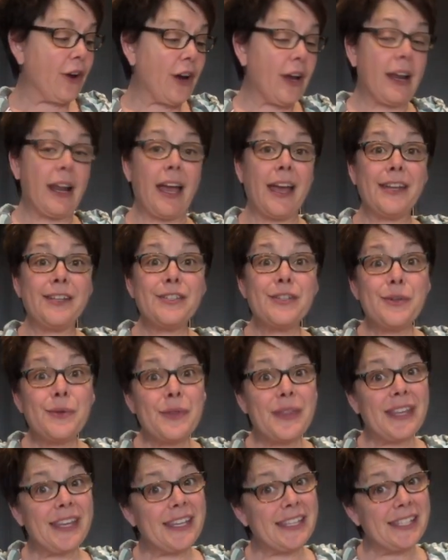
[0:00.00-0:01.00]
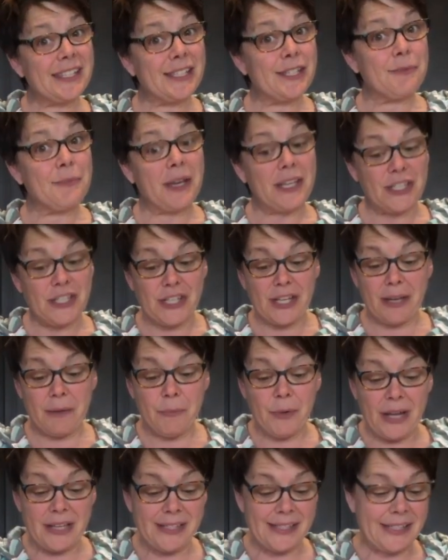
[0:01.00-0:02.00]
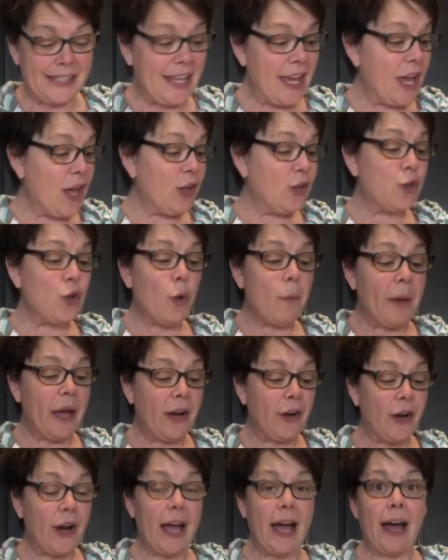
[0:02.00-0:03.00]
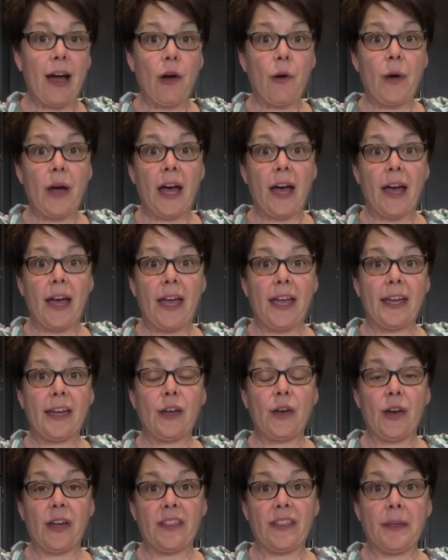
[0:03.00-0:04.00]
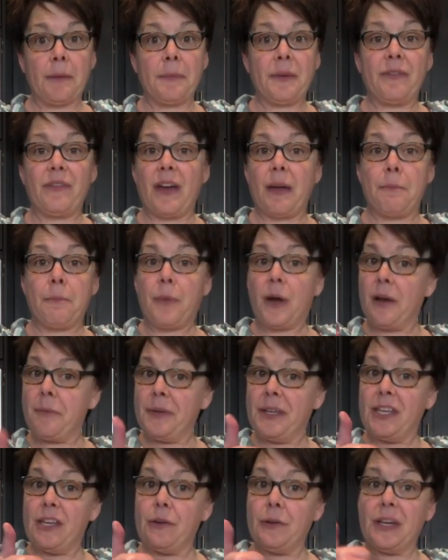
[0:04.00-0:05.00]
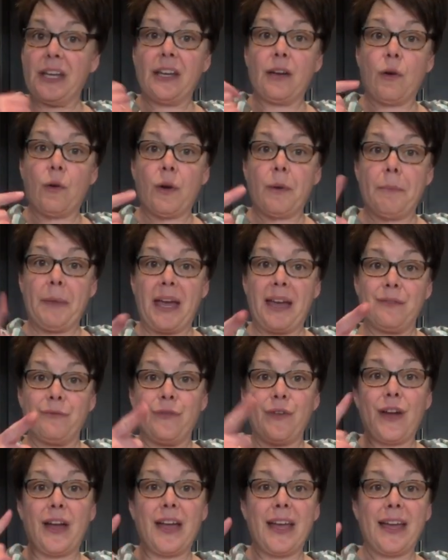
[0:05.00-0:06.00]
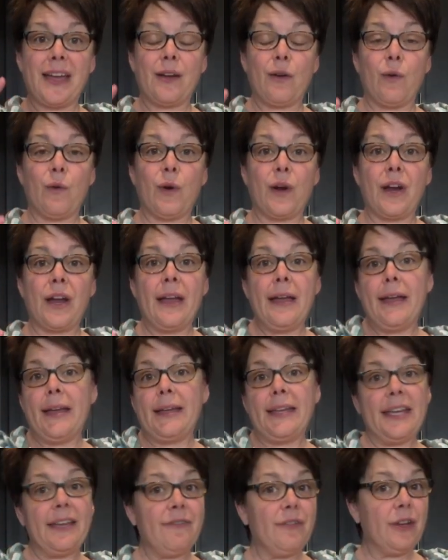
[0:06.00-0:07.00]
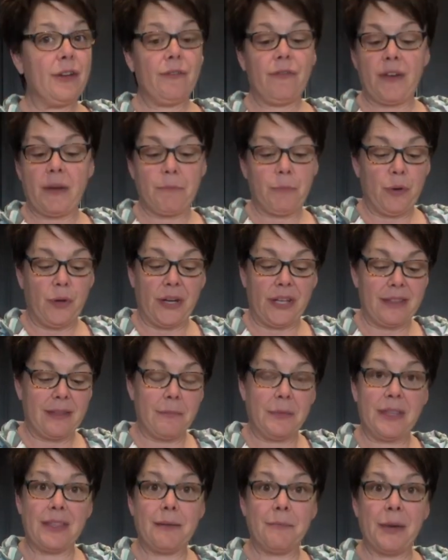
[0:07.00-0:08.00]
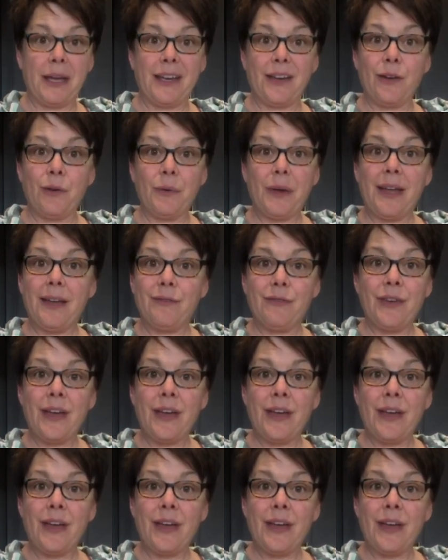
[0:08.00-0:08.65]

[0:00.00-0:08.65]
And I do this to my chicken breasts no matter how I cook them, if I'm barbecuing or pan frying, or even if I'm putting them in the microwave.